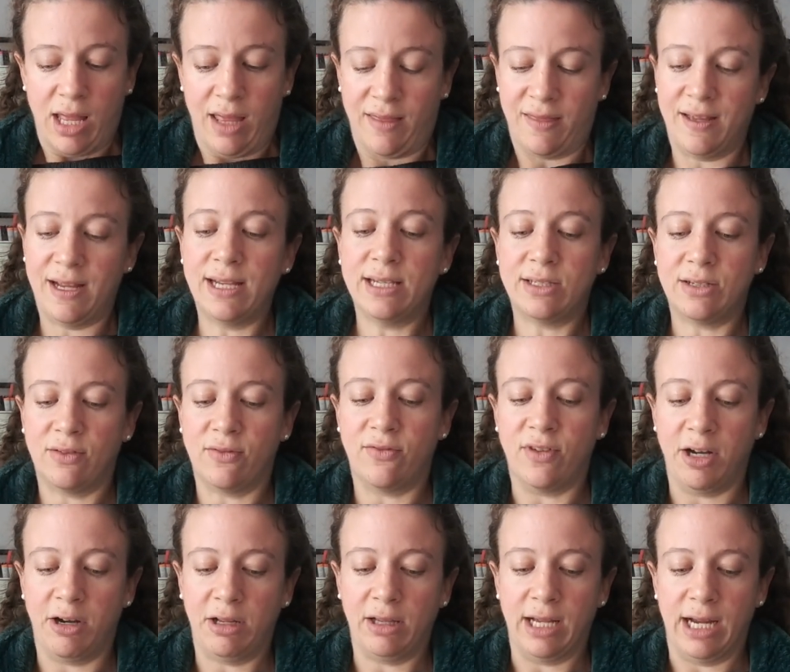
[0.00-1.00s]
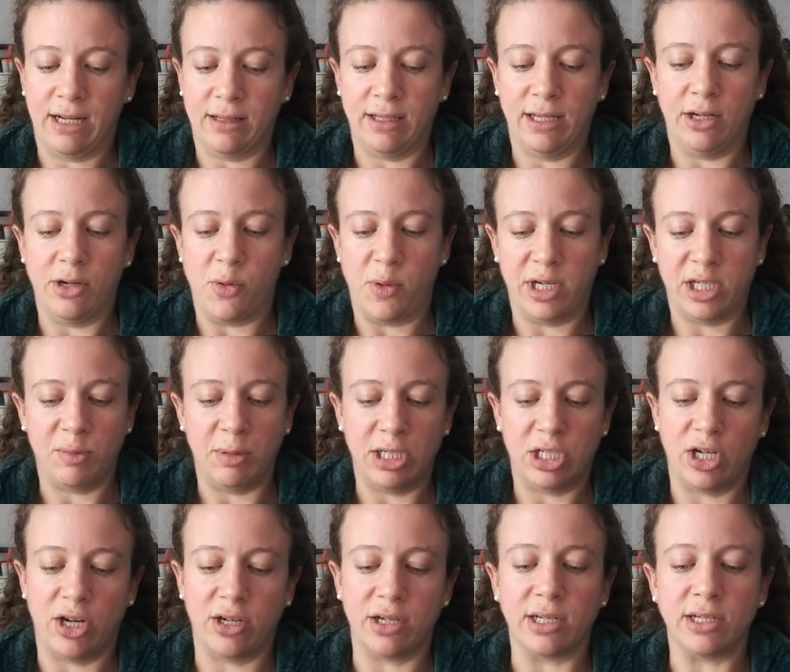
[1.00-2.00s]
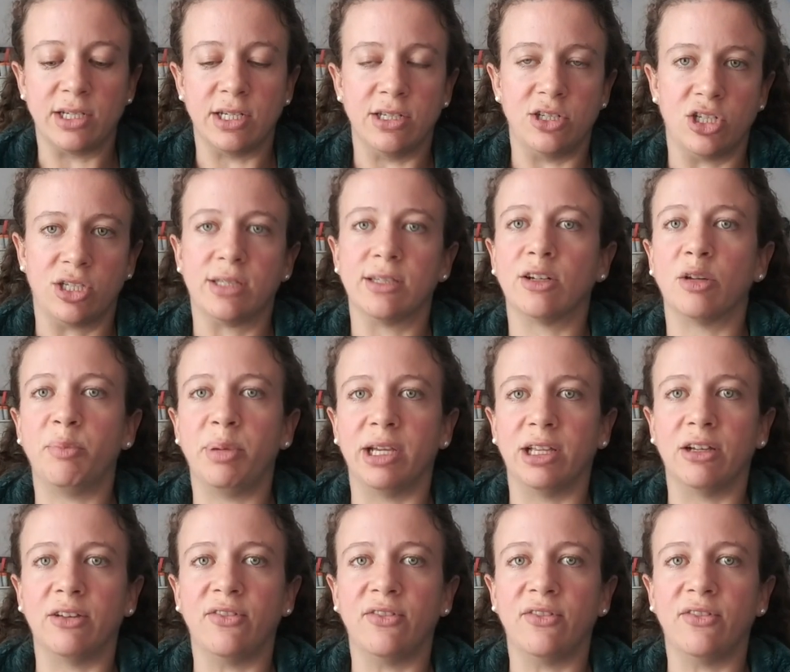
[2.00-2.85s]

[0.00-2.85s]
these are very likely going to be turned into just little pillow